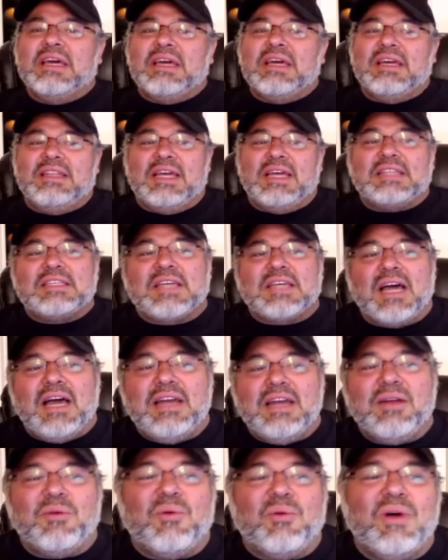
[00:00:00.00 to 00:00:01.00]
And that's
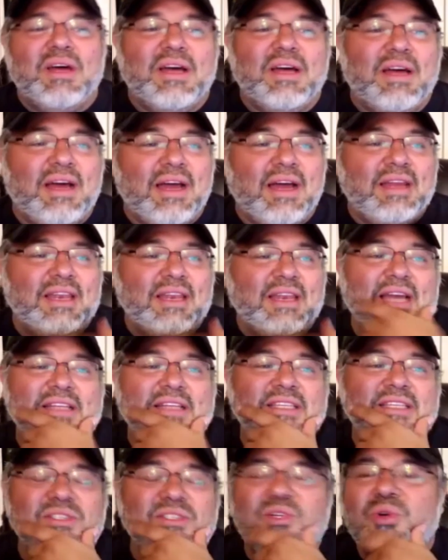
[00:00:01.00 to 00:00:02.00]
kind of what I'd like
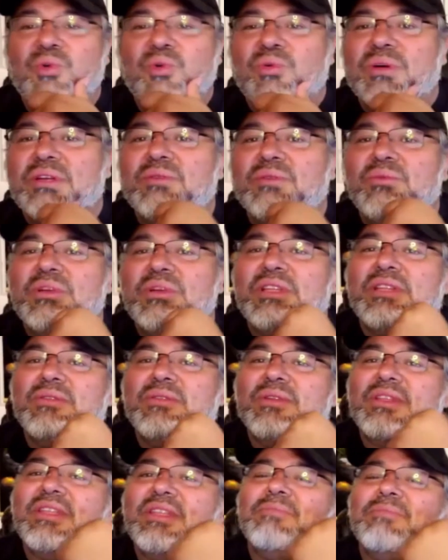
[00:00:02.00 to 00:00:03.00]
to do
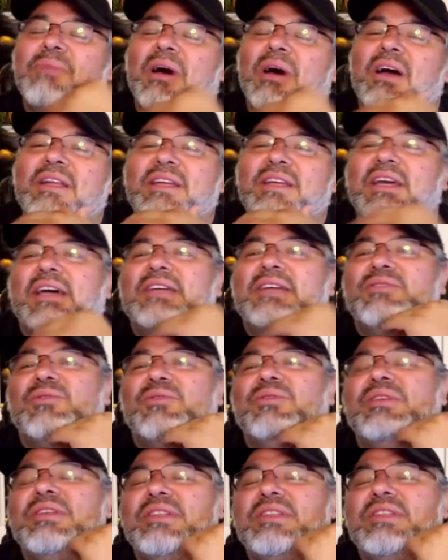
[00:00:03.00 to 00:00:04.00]
with this podcast or
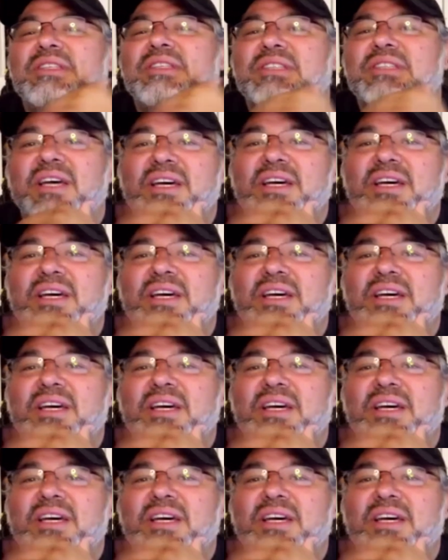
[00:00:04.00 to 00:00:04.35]
with this